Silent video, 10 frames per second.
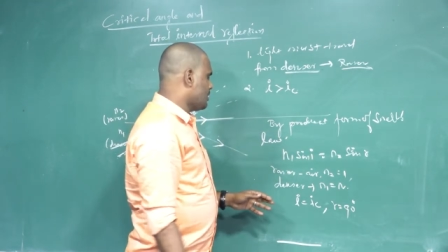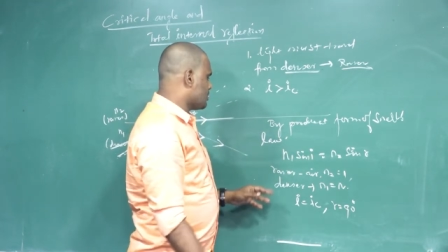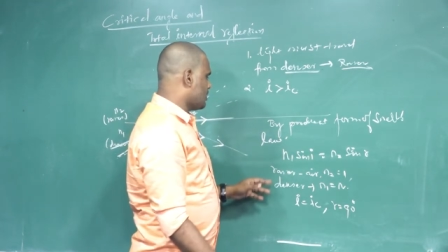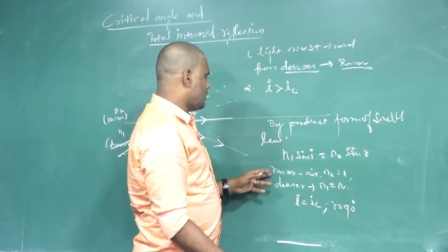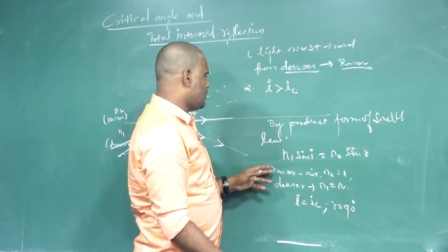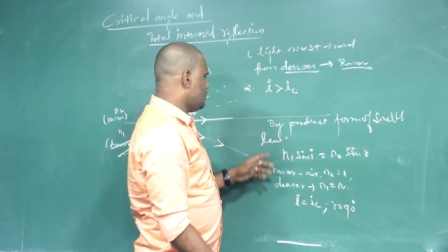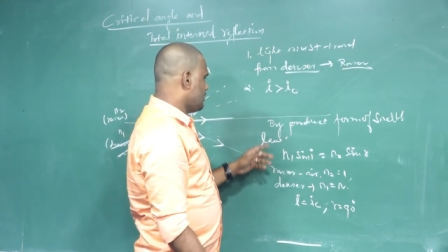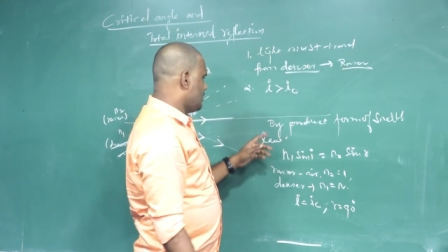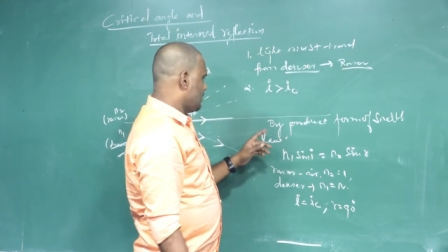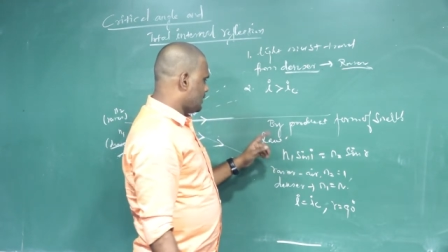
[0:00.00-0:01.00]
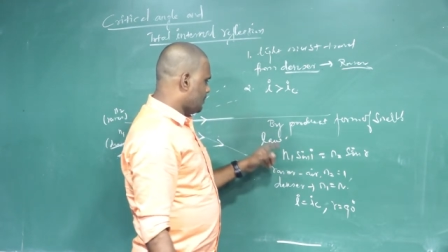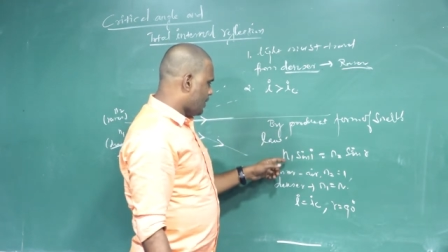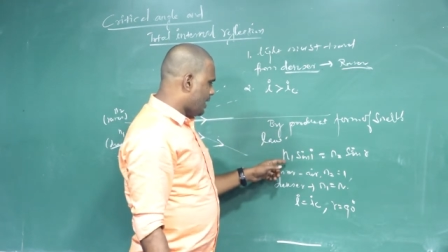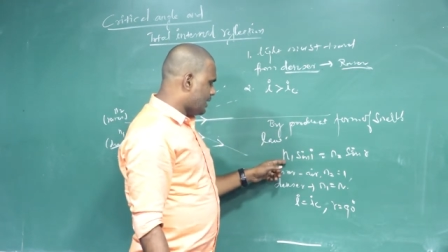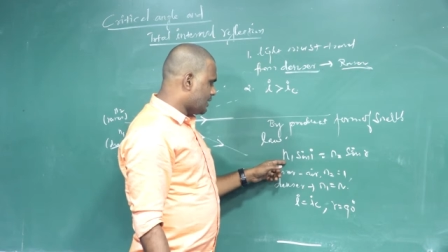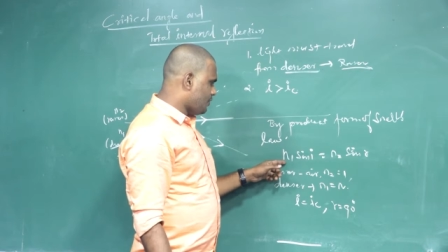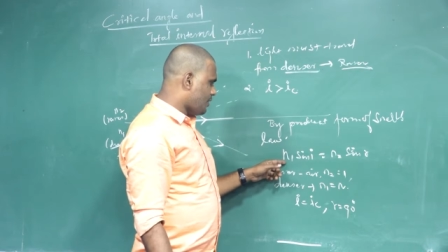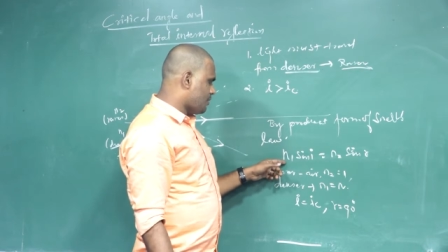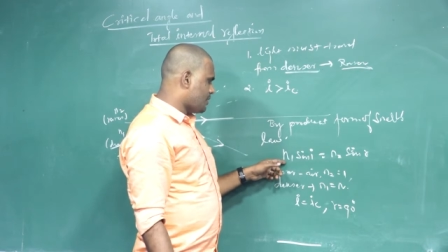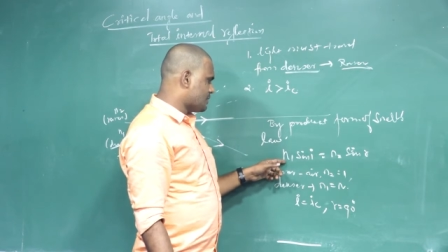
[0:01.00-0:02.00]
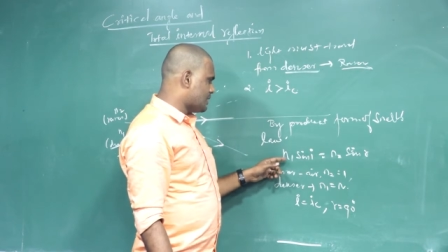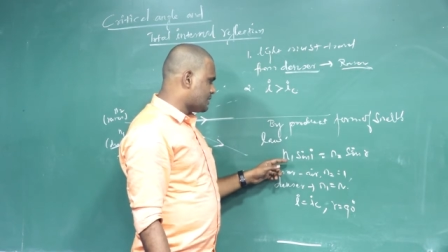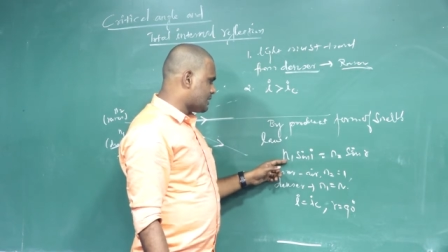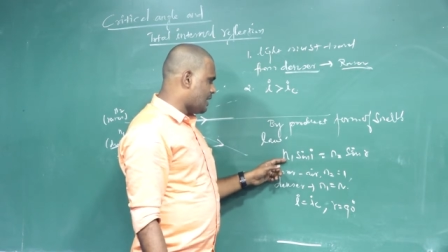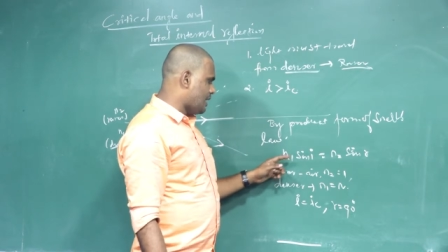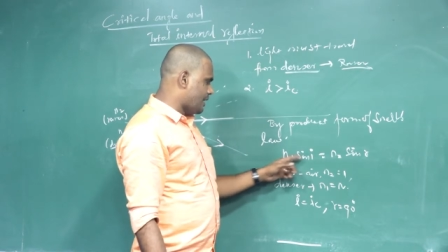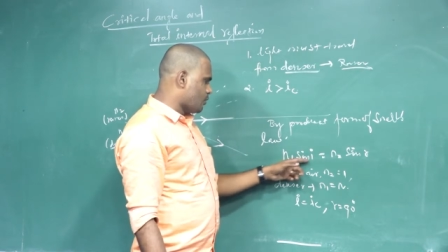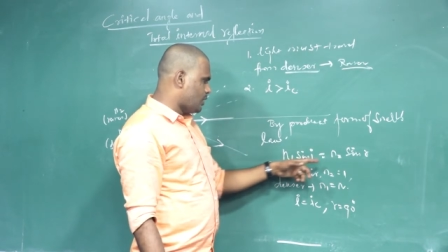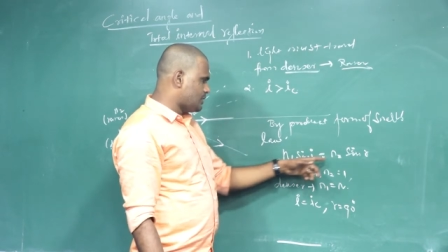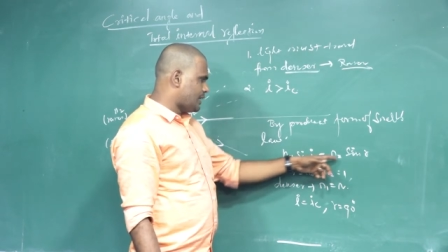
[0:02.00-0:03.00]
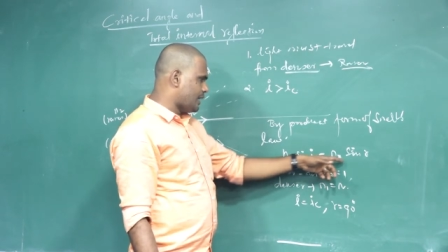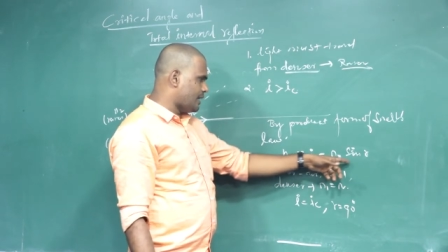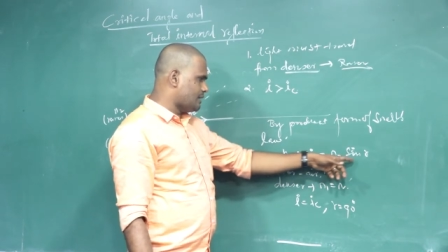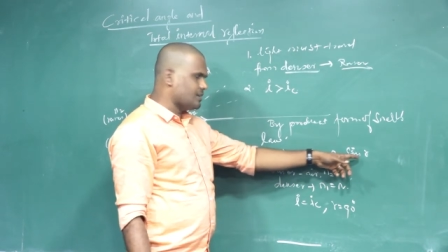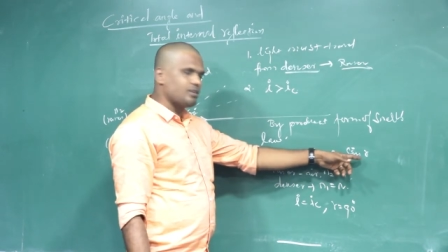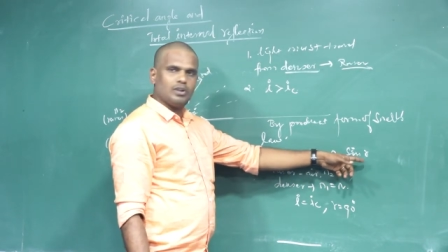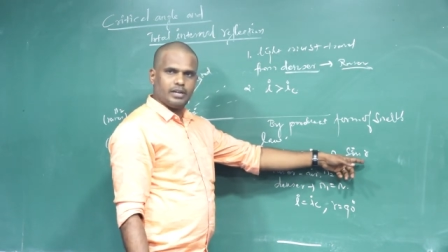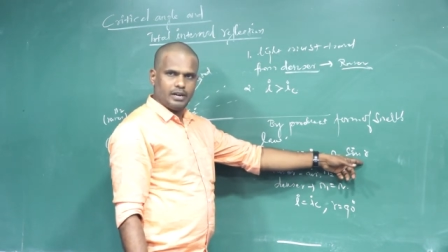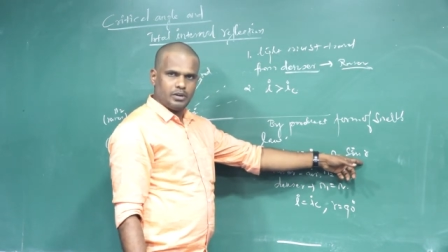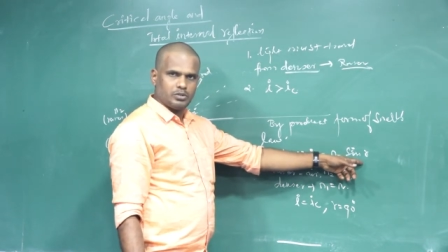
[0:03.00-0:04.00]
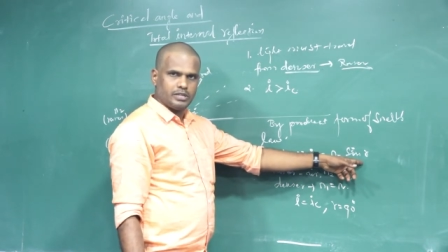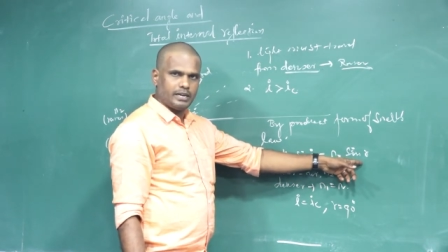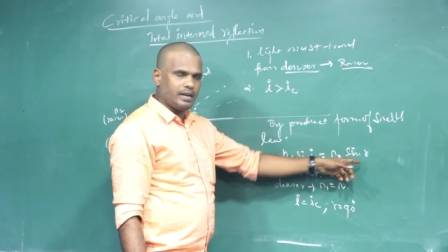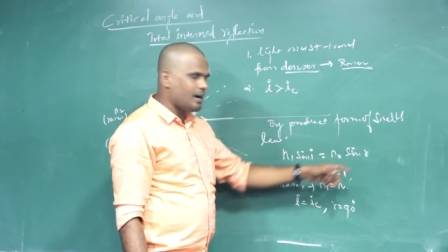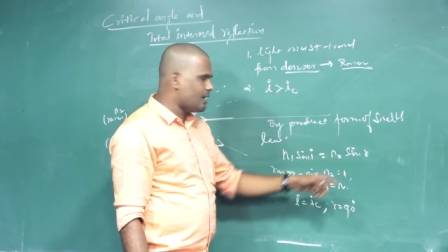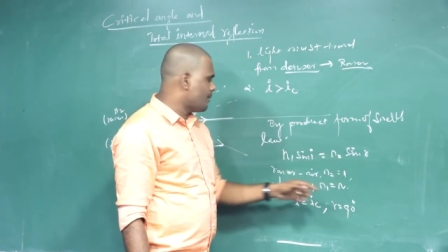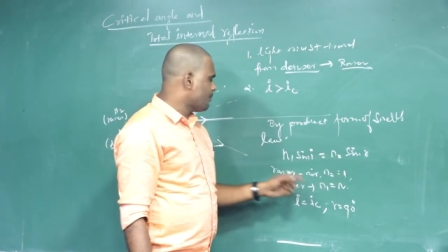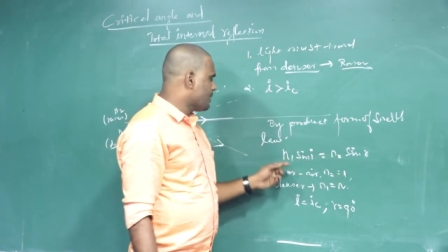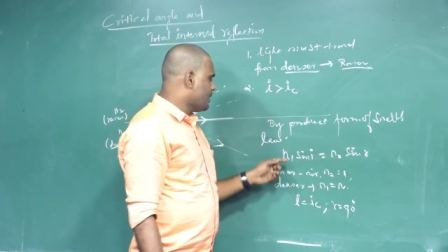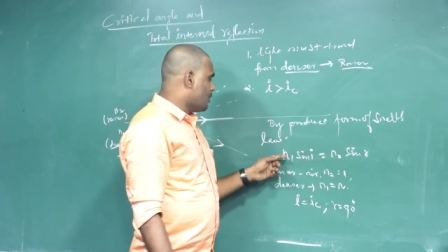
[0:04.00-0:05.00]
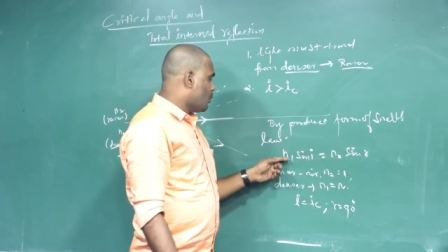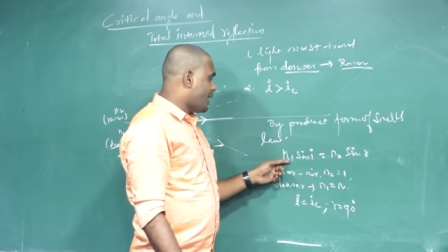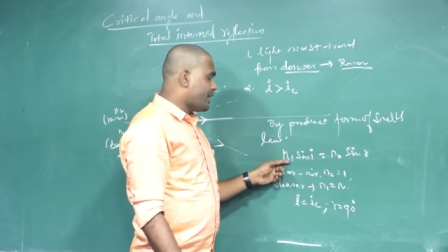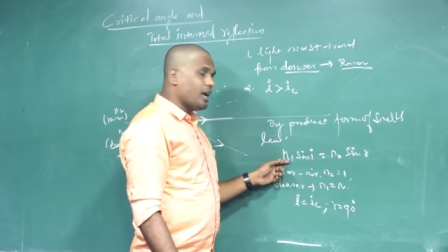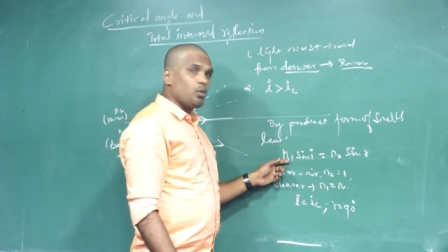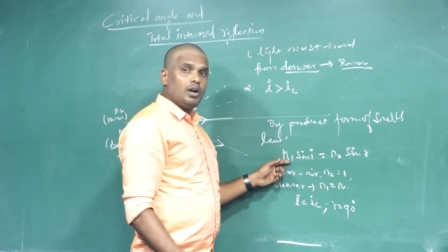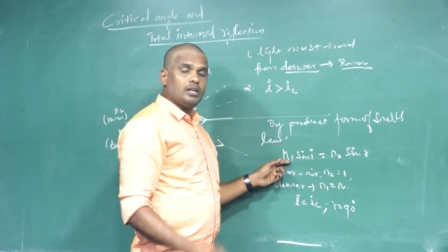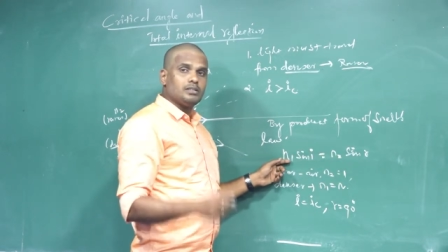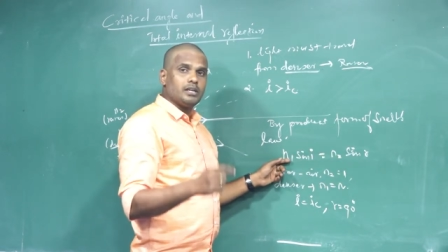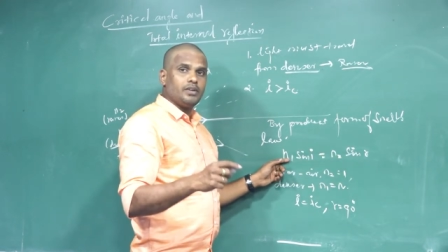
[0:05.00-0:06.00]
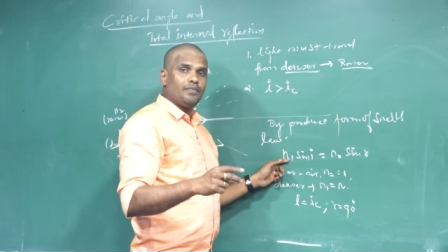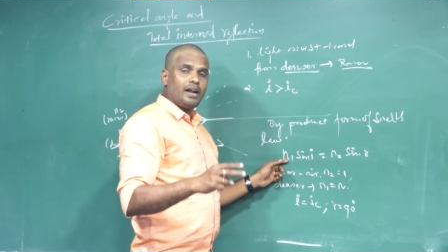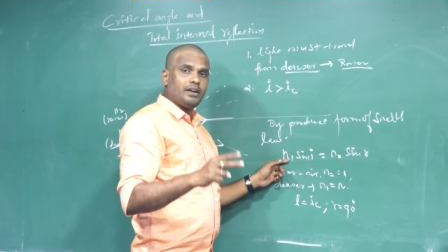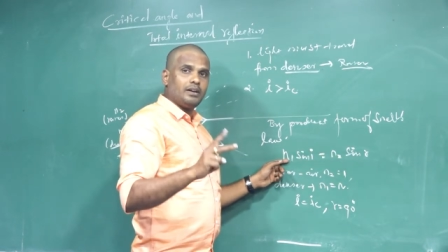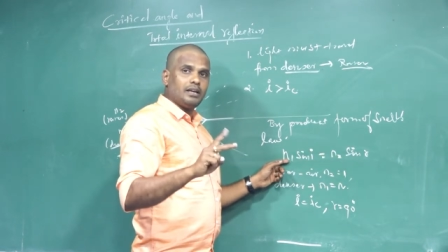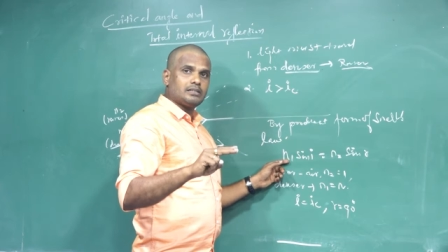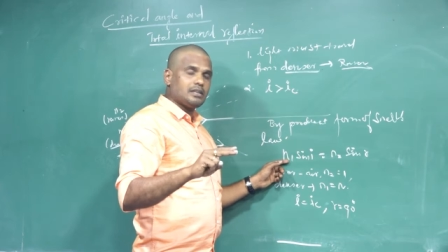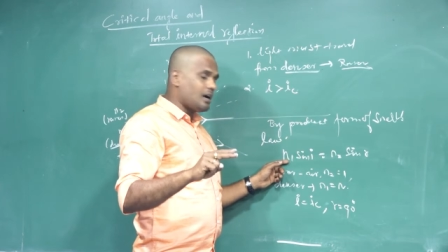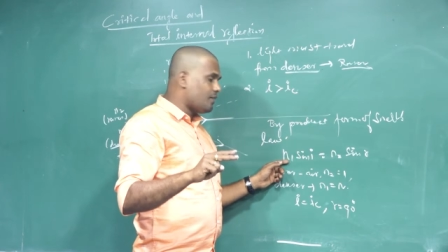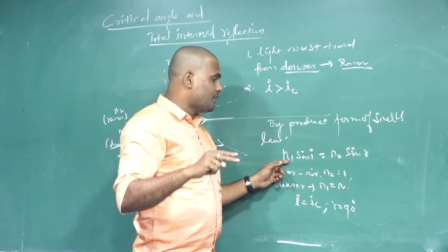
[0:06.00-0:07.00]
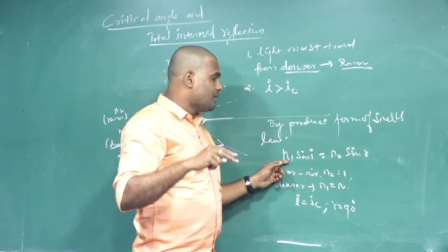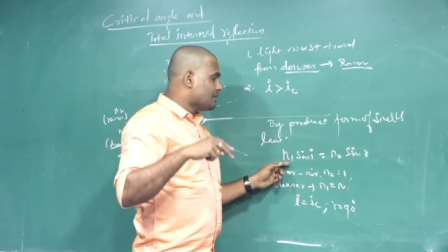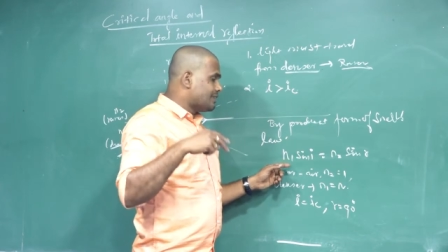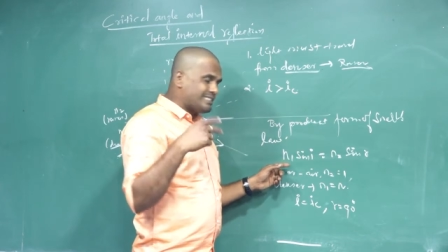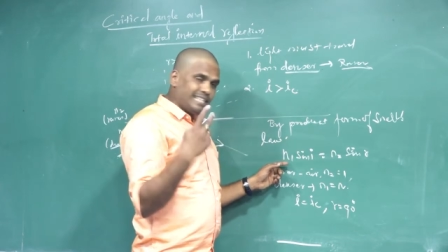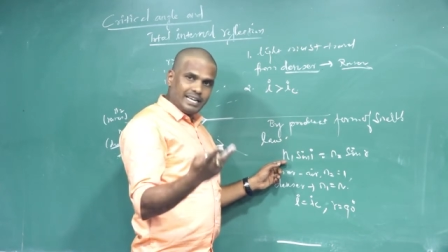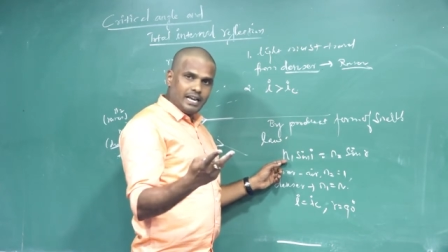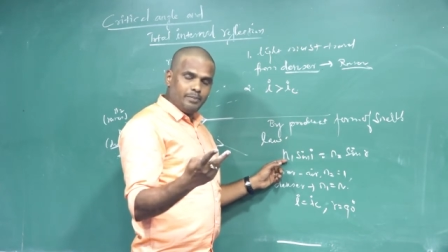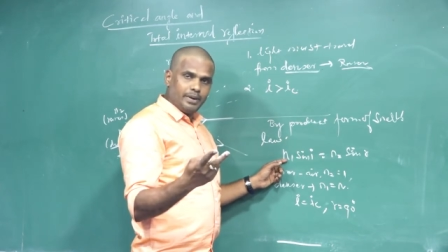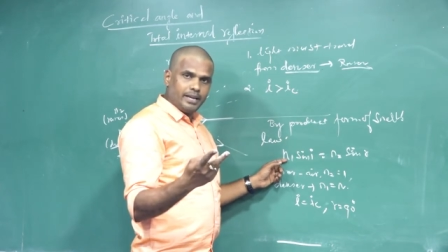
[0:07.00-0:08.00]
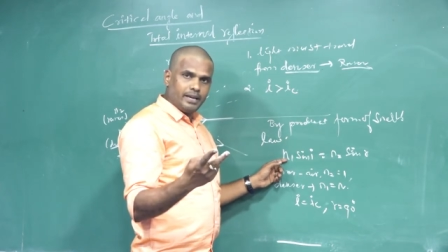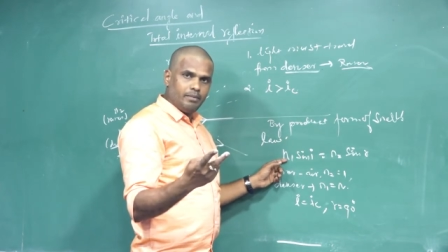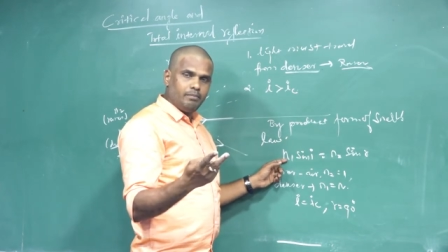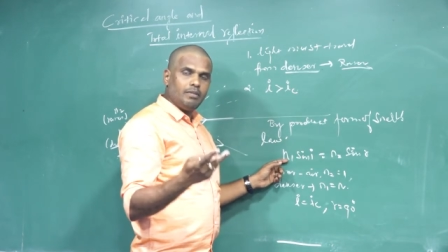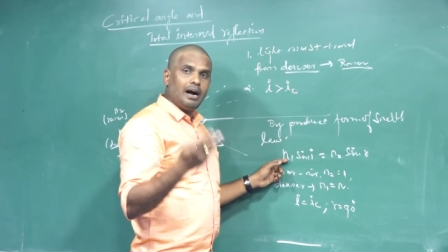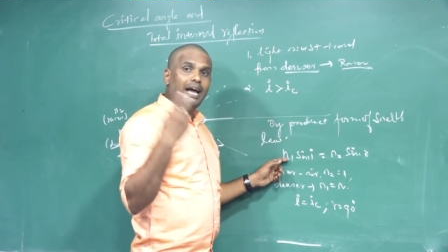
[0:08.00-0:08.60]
So, in the product form of Snell's law, N1 sin I is equal to N2 sin R, where N1 is the refractive index of the second medium.